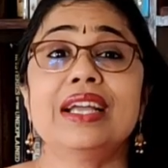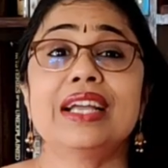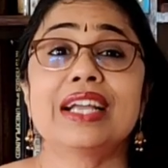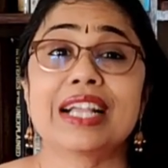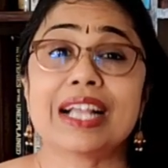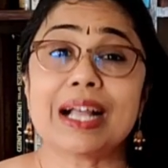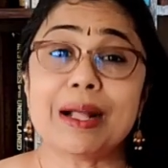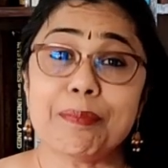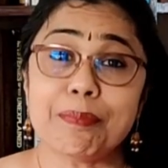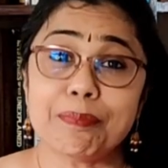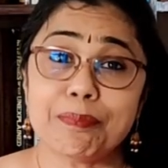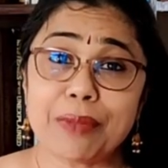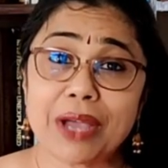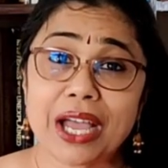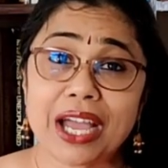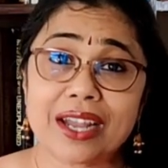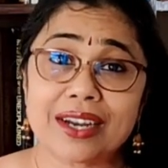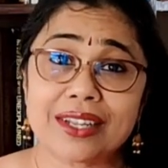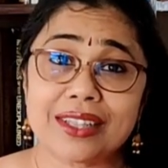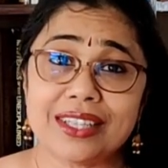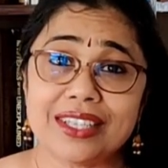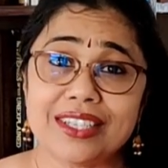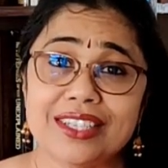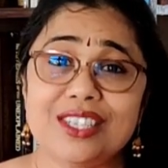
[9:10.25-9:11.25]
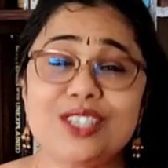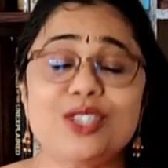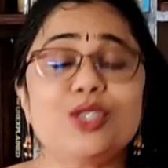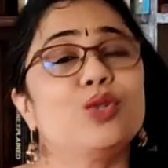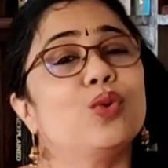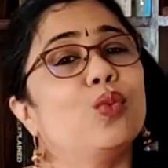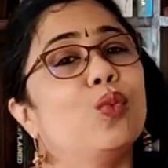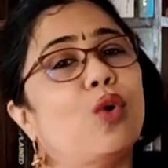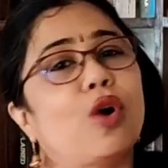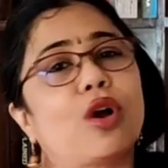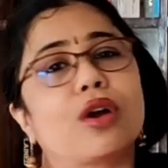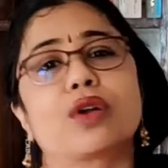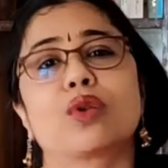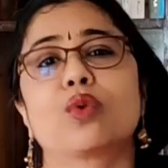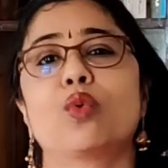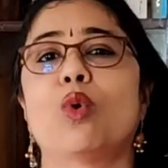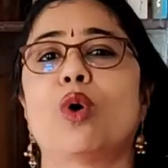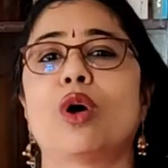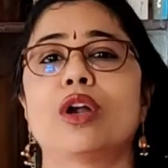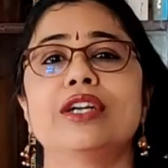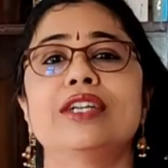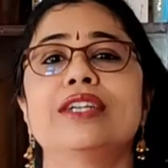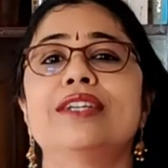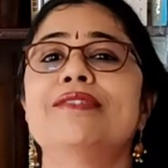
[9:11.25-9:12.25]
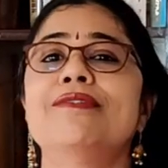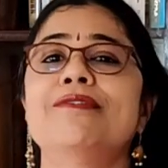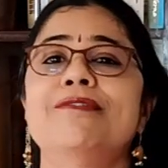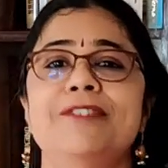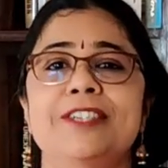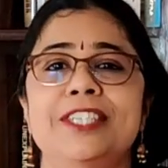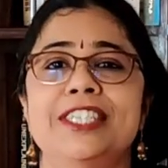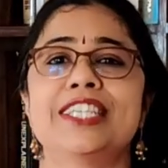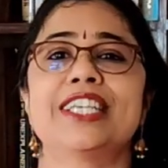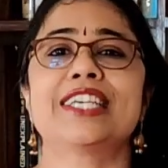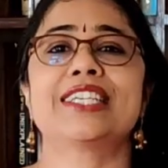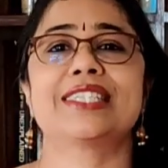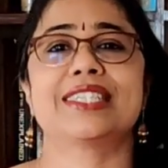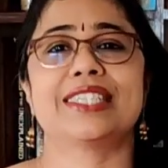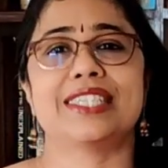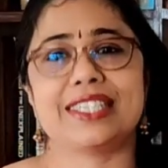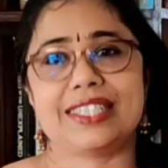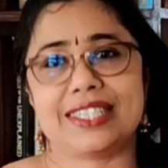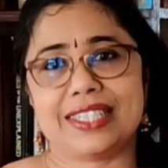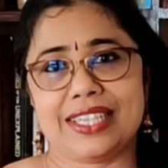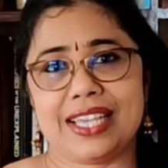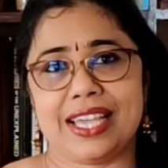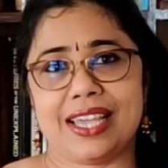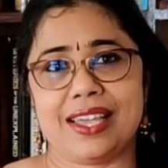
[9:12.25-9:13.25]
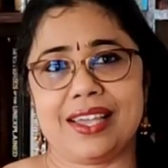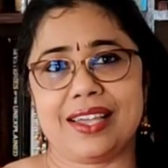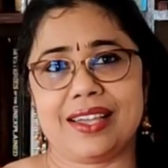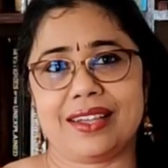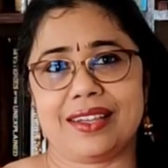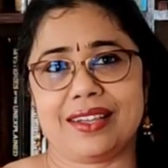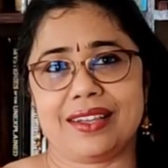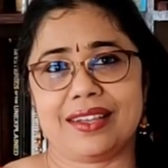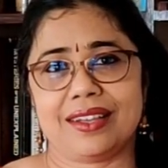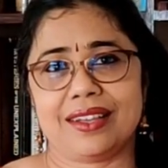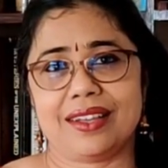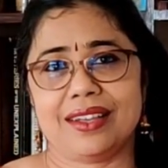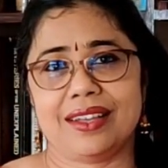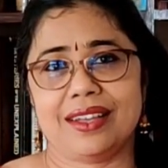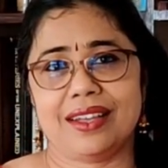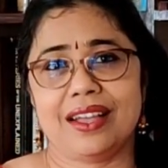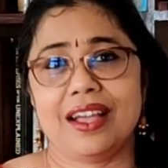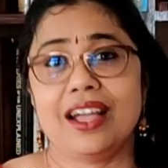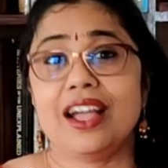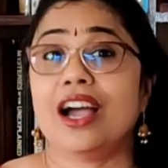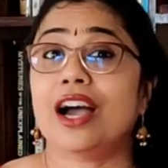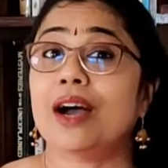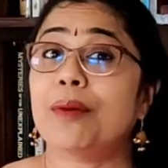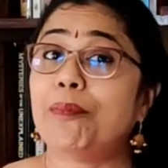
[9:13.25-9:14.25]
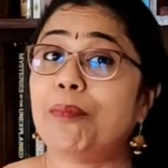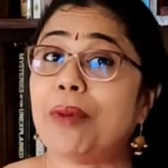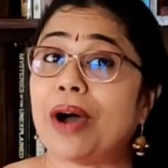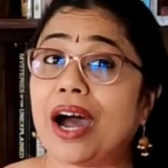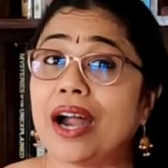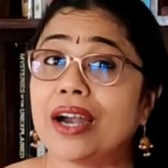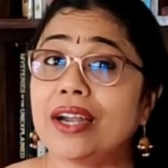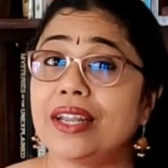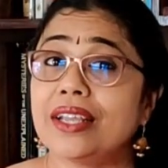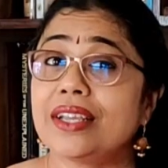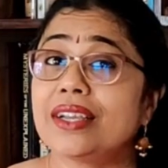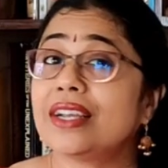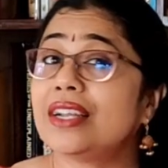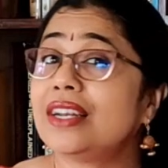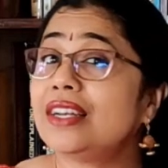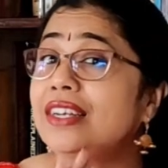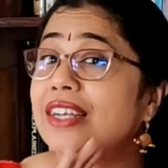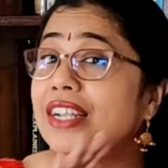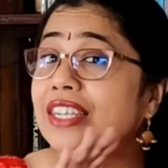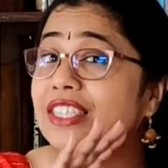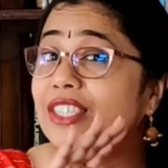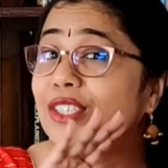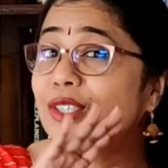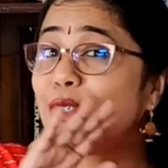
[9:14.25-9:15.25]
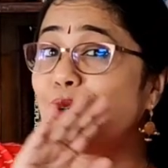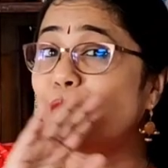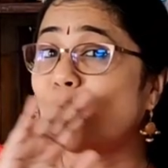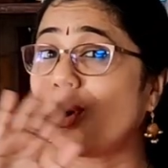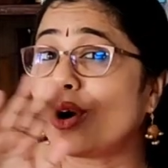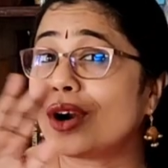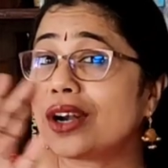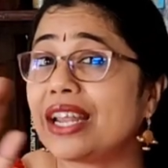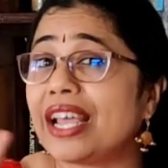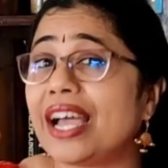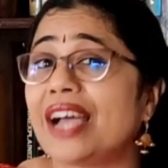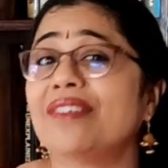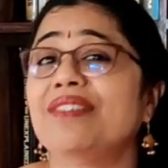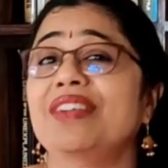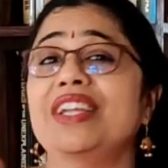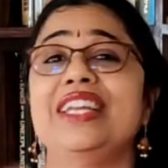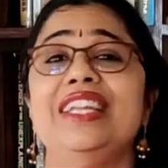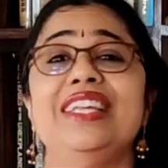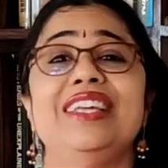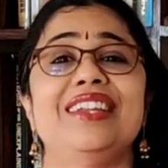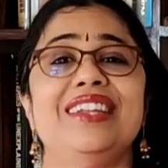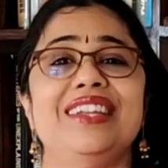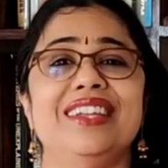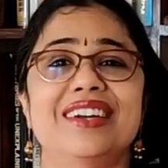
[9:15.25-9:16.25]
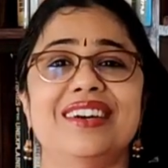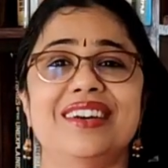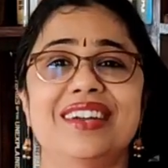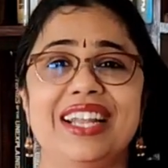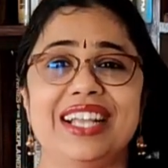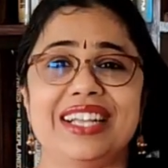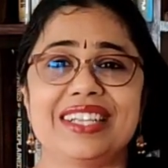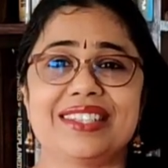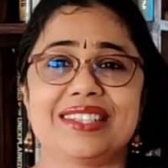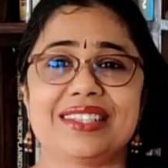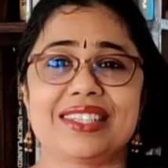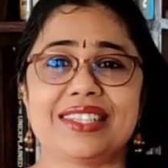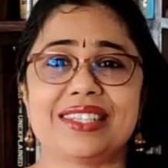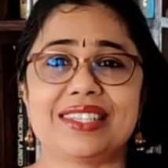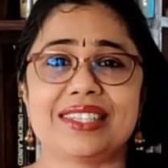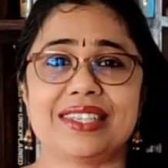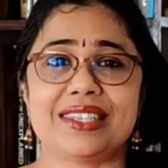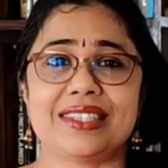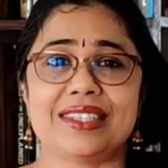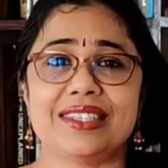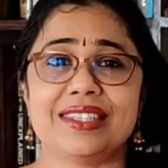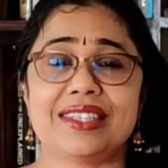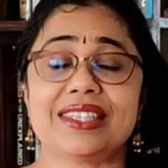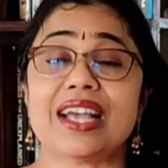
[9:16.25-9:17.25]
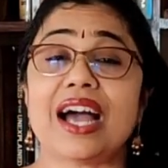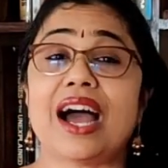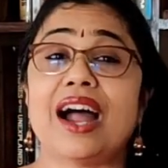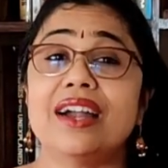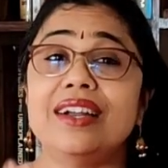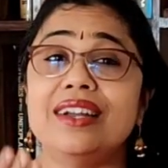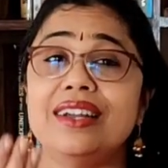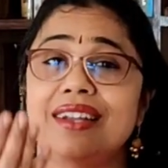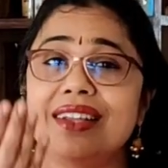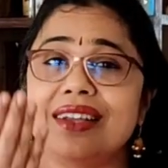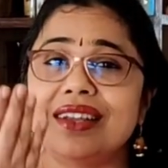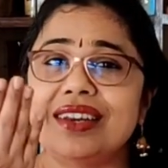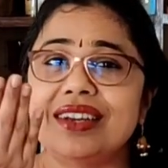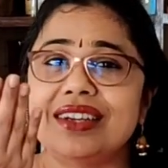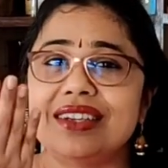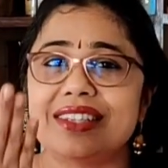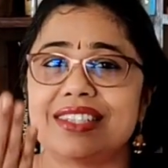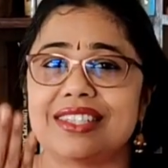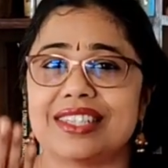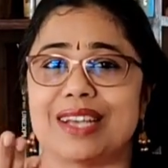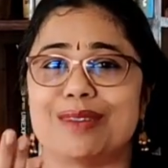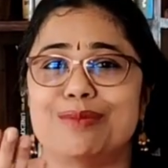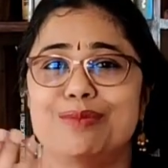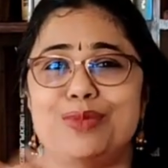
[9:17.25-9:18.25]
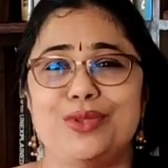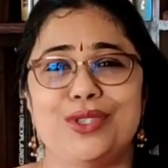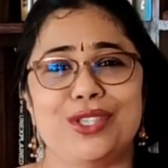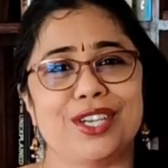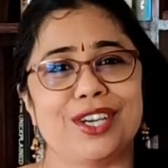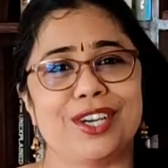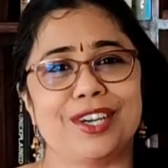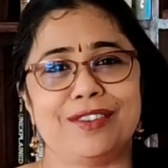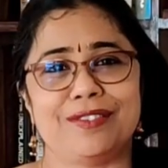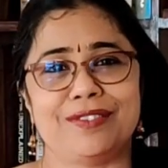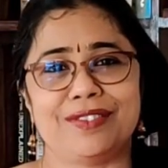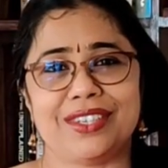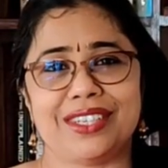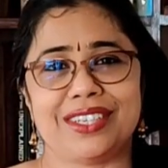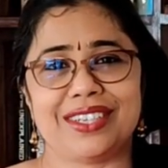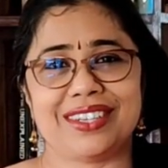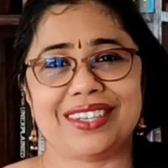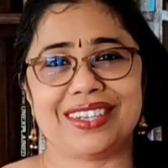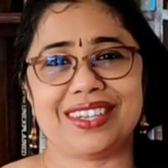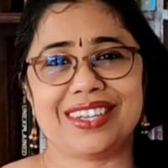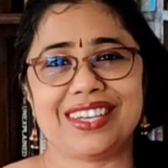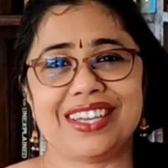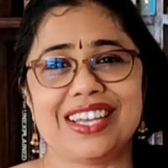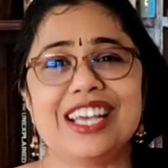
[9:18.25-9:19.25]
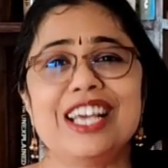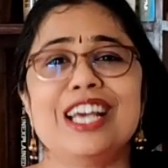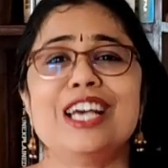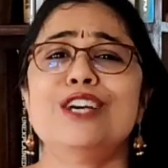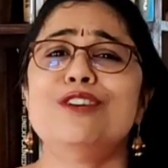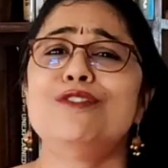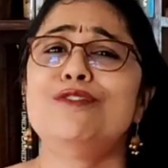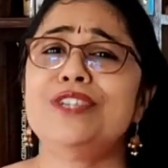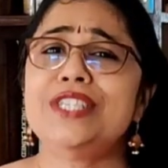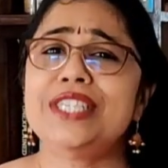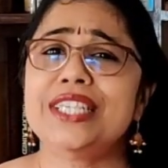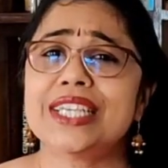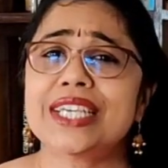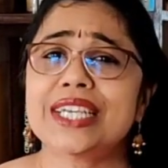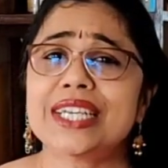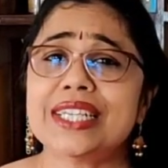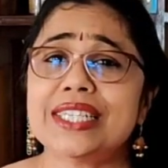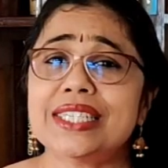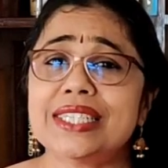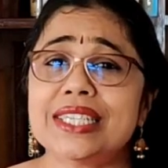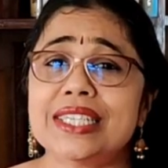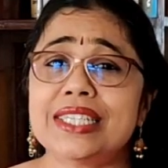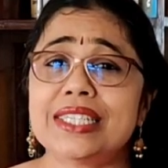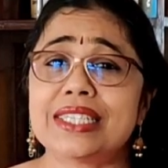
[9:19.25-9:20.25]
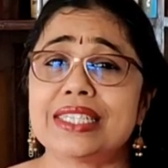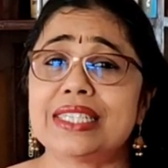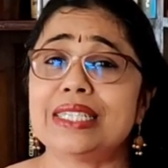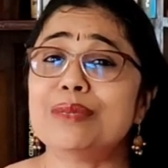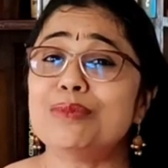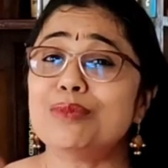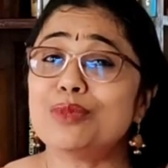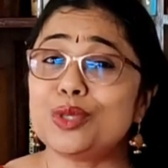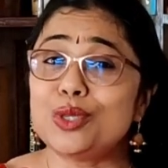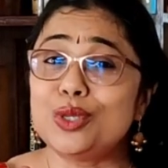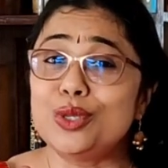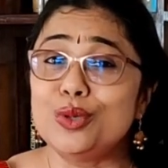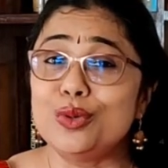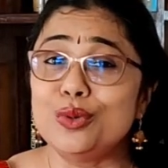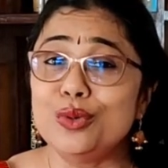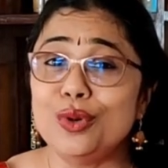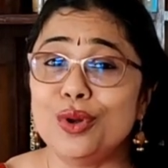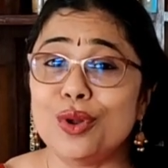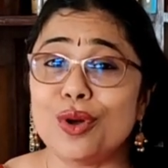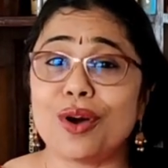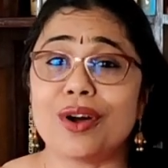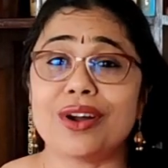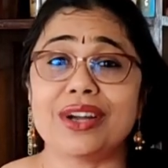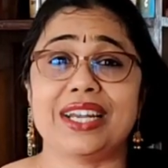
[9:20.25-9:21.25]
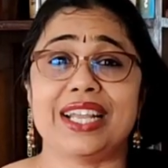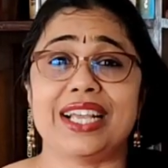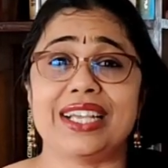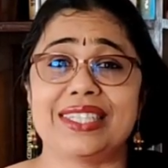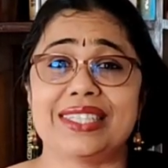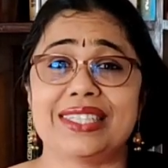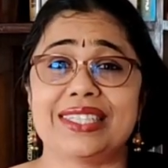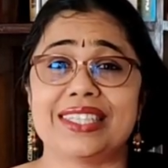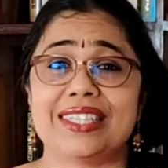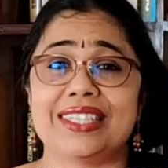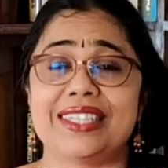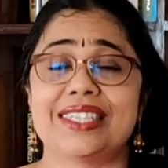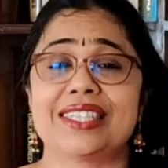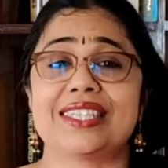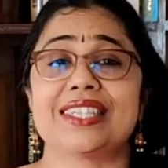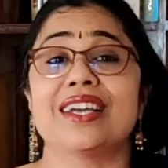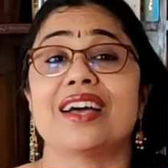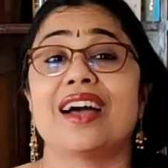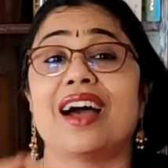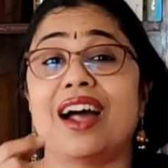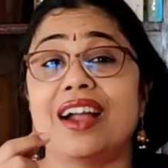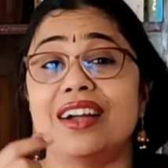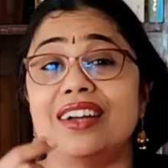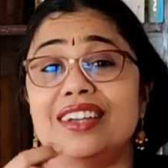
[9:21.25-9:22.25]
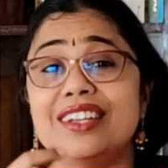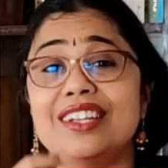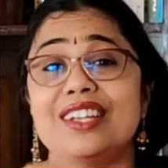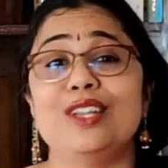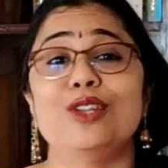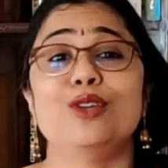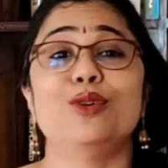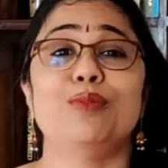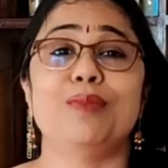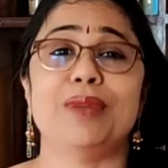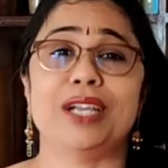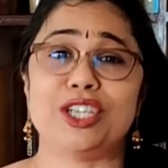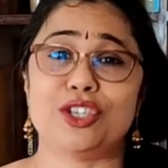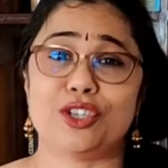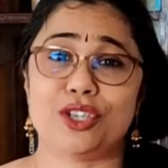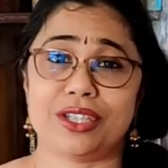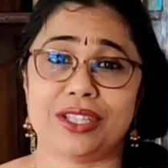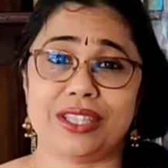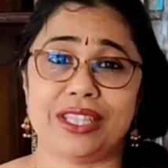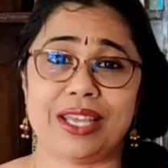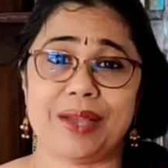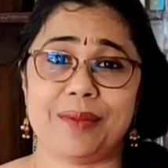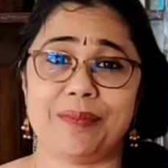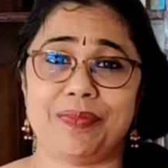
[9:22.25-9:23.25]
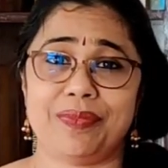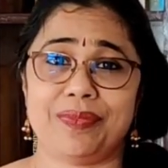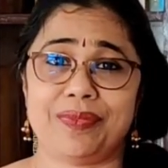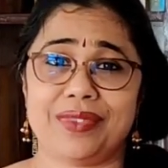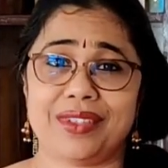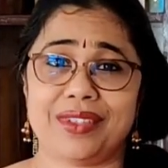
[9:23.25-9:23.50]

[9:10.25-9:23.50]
Compare this to what quantum physics is saying. A particle does not have any real existence until it is observed. Physical systems do not exist until you measure them.